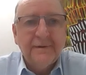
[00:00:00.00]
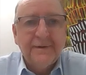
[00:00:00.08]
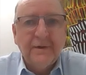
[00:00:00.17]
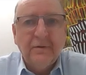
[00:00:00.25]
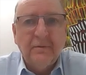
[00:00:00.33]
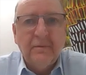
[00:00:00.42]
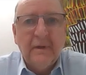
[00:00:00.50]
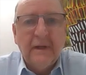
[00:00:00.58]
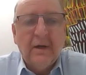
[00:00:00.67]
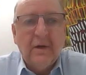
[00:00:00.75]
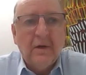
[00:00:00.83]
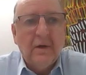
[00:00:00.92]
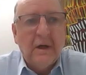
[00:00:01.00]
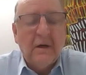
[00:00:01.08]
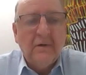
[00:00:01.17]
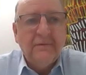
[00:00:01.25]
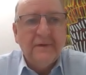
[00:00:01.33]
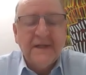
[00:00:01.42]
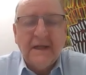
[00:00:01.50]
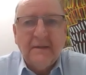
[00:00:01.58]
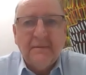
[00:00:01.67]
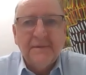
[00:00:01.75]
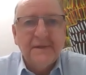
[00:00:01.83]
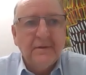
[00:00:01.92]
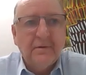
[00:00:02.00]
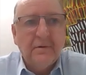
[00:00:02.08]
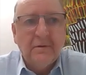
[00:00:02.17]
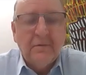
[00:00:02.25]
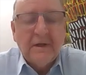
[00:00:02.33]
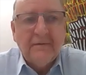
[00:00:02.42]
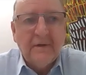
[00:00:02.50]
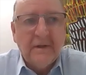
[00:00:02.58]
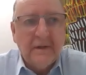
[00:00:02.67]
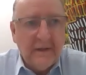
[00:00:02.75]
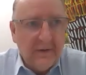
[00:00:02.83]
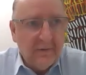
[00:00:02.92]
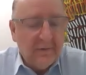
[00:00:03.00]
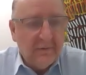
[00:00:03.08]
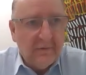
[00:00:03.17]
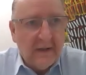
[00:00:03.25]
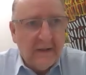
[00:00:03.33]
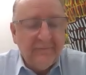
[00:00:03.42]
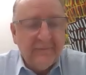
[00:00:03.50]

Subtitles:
Zoom or over Teams or whatever your